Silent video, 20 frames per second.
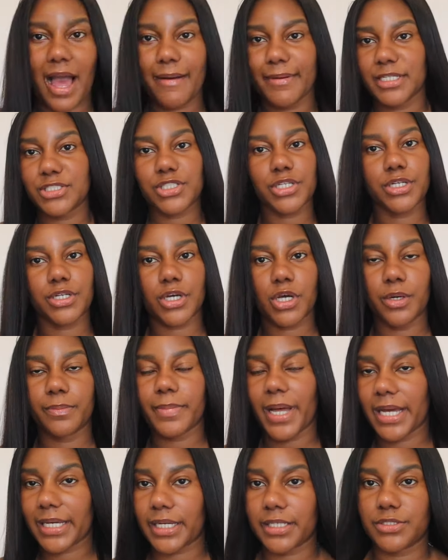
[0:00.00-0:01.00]
I'm actually going to come
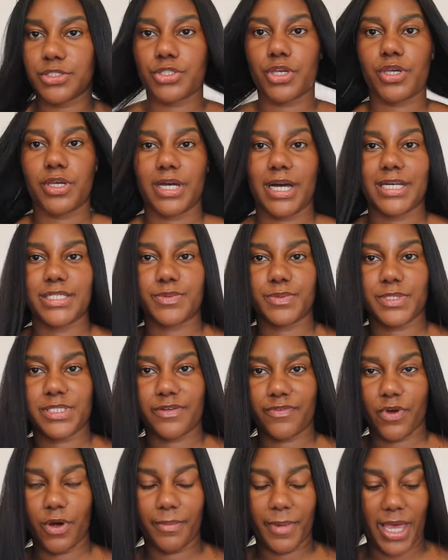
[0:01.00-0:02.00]
back and show you guys once
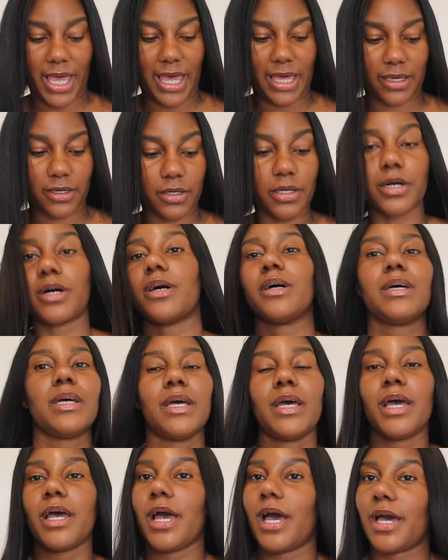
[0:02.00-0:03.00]
I've got my hair cut,
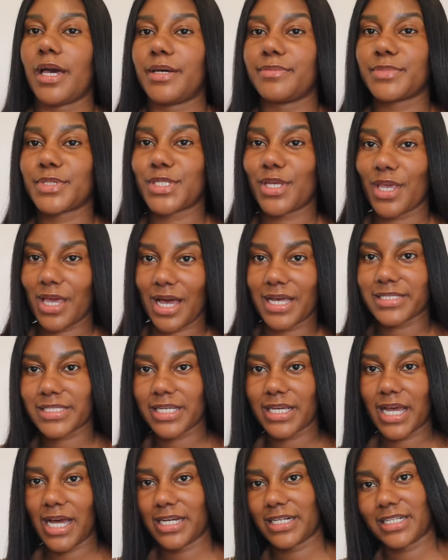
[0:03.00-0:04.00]
so you guys
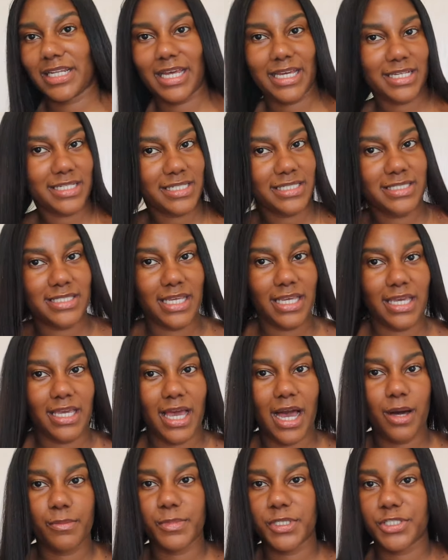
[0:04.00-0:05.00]
can kind of like see
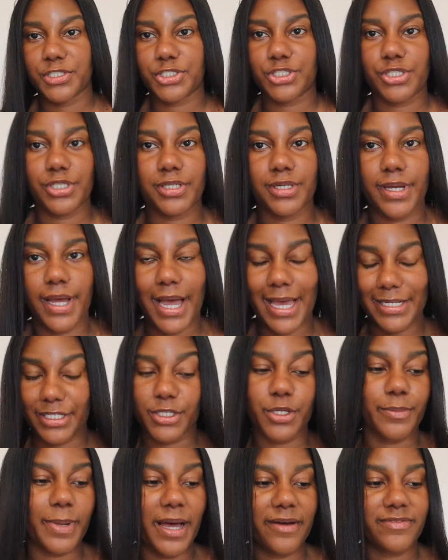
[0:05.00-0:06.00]
how much I
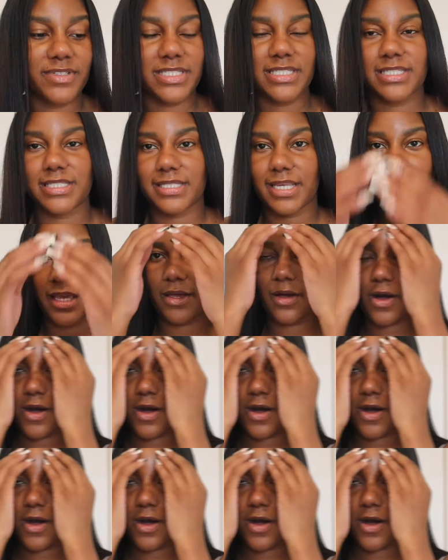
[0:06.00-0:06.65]
ended up having to take